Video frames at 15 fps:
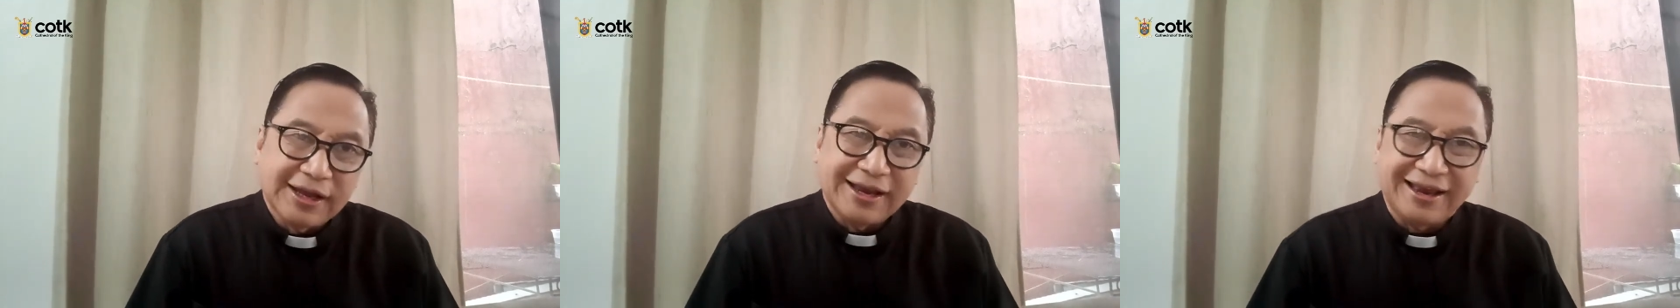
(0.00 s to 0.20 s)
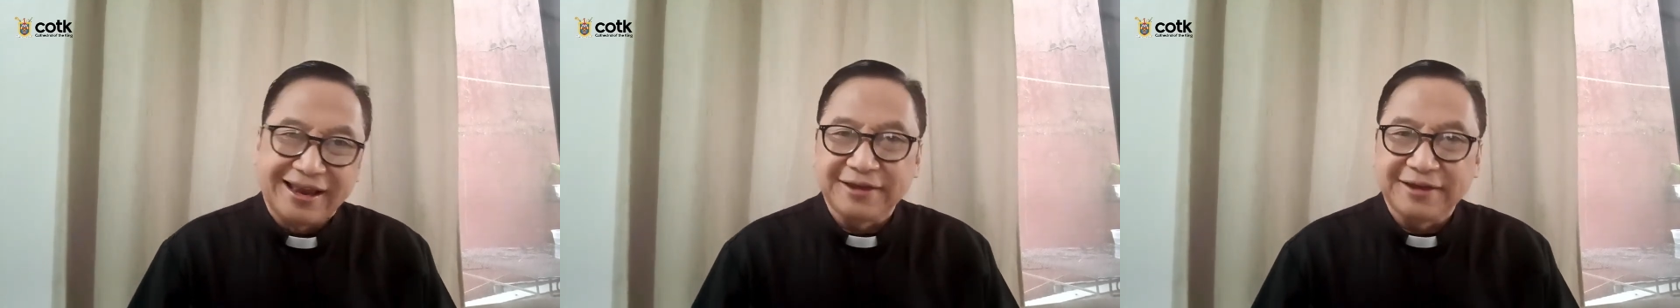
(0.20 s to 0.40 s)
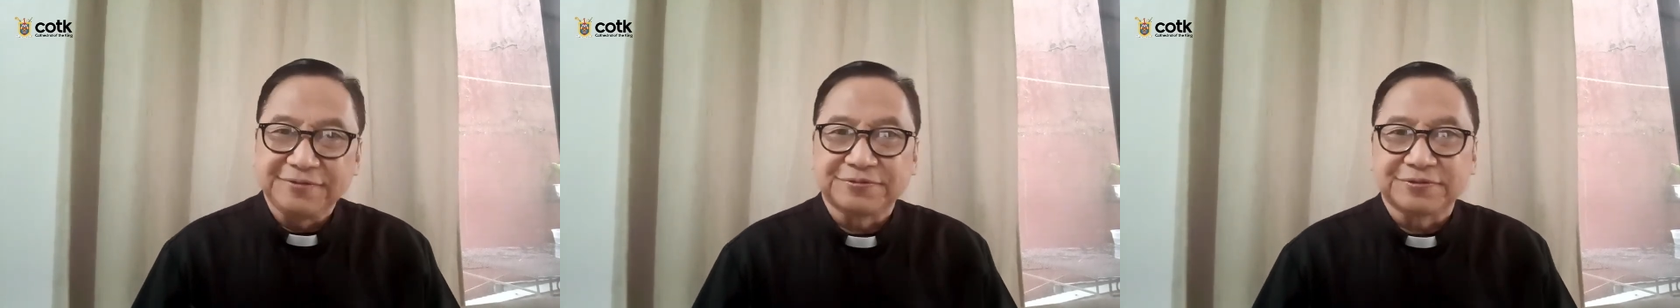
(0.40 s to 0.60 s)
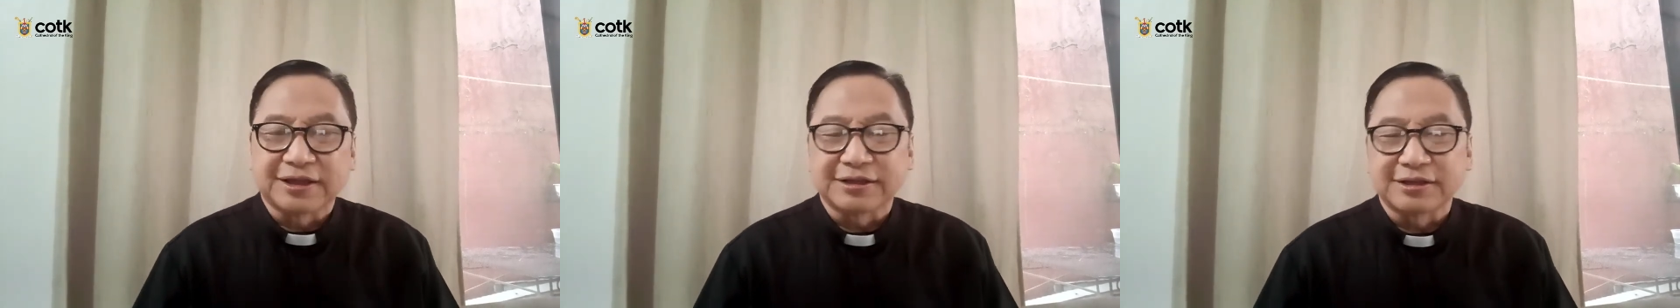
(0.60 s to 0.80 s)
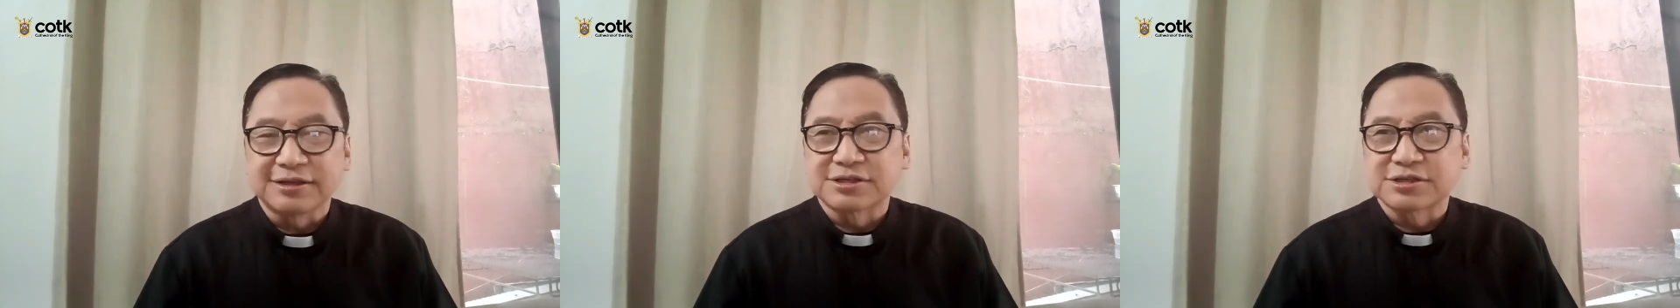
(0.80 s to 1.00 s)
life
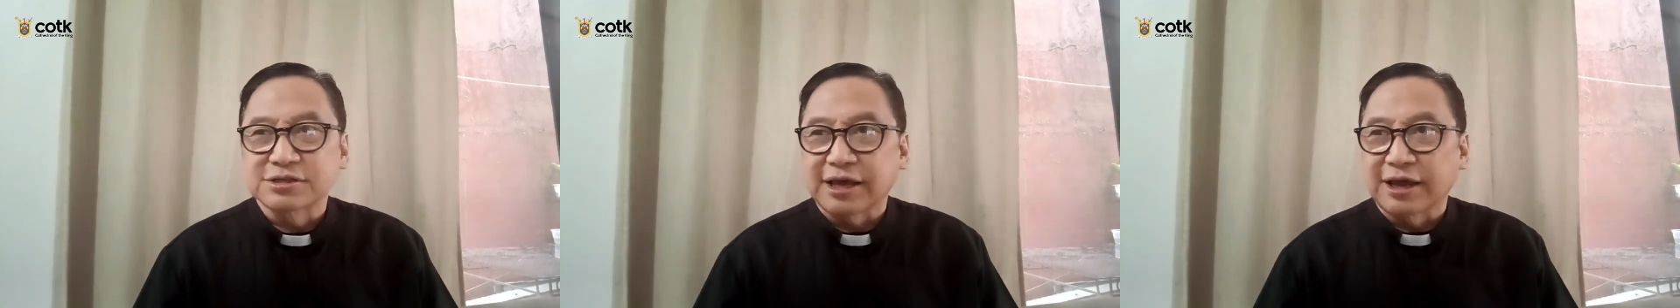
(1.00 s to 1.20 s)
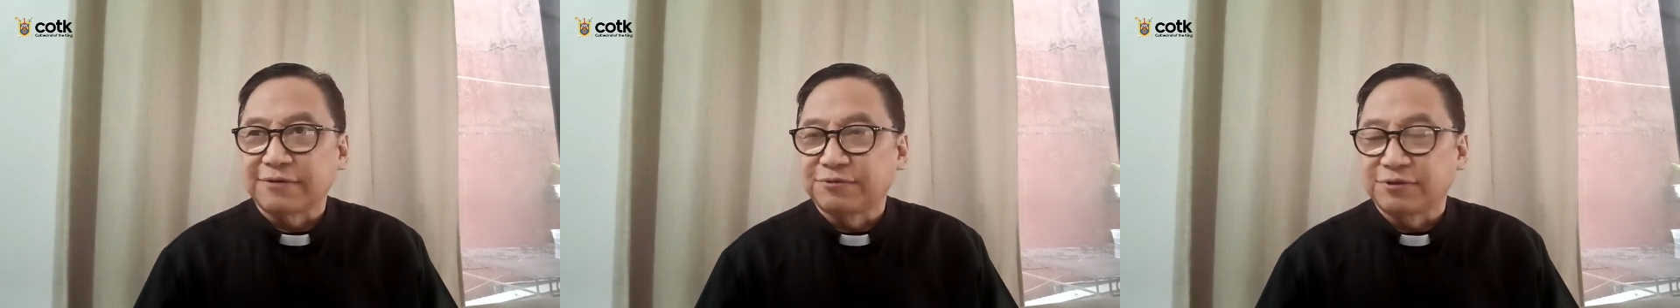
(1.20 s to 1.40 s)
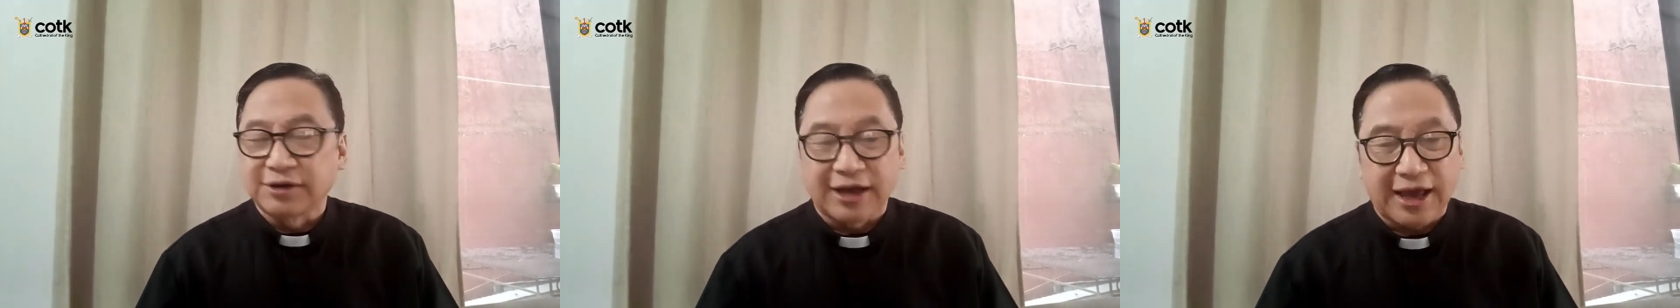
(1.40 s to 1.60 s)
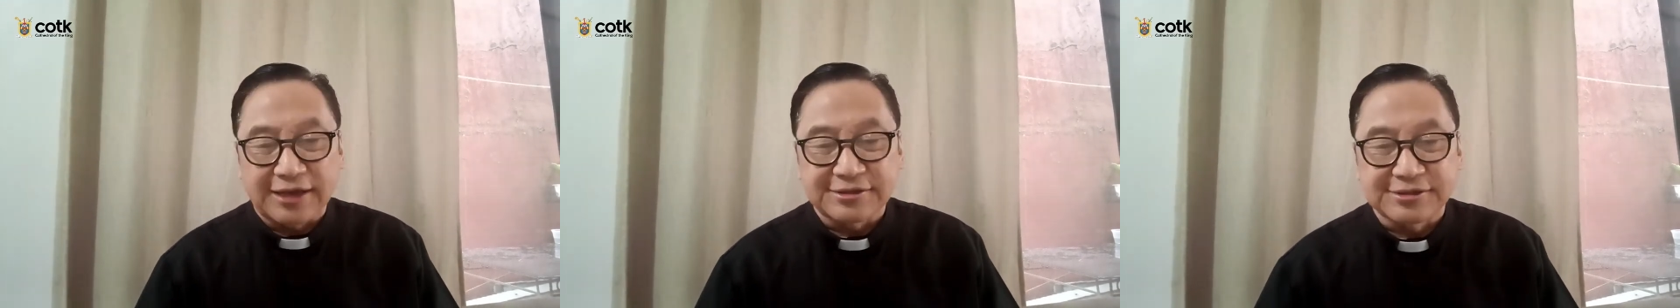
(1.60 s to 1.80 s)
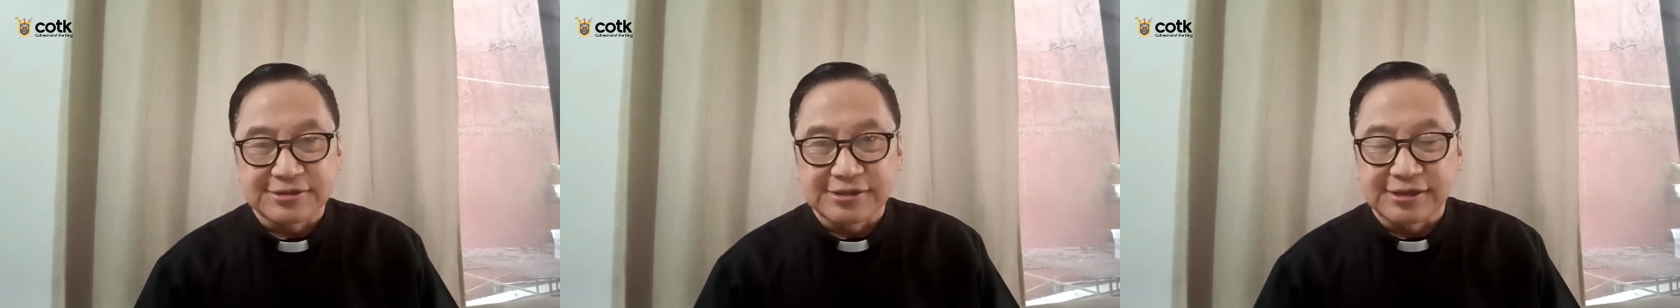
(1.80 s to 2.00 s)
that is
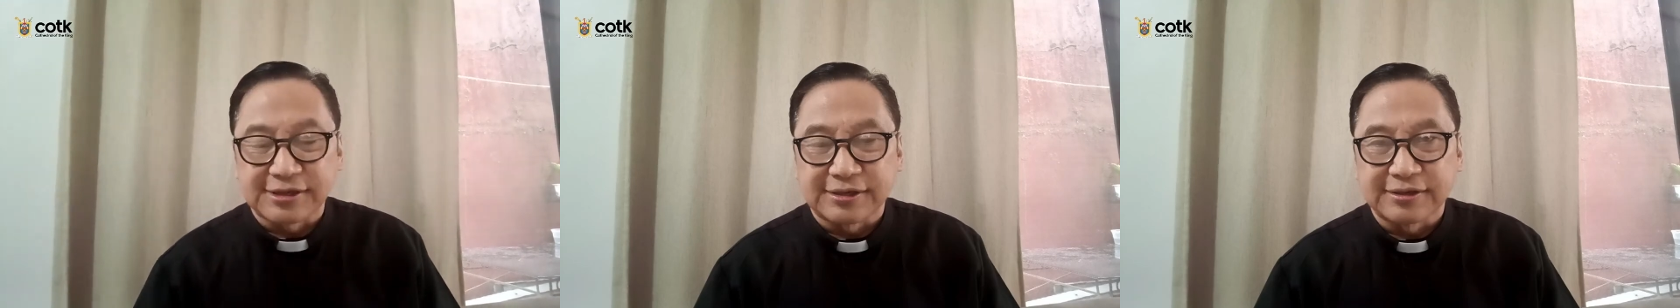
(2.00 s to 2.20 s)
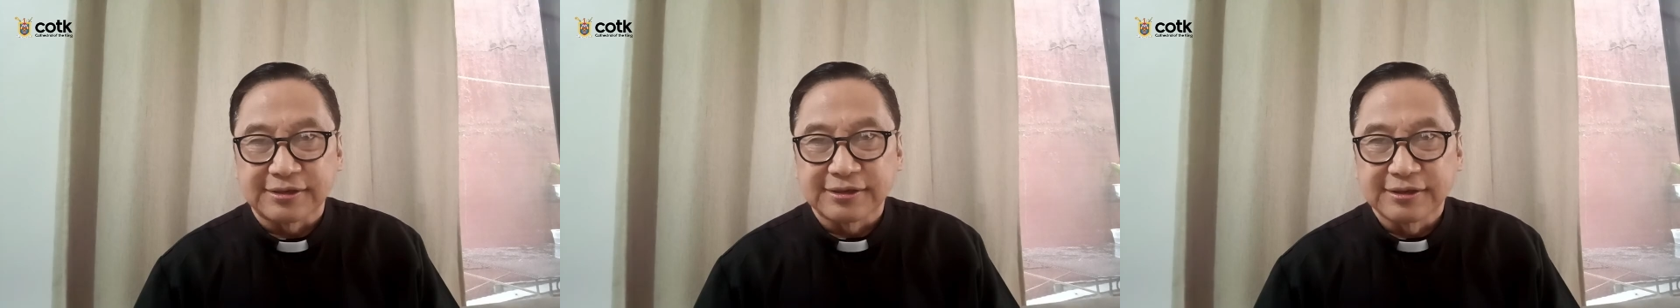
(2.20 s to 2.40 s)
everlasting.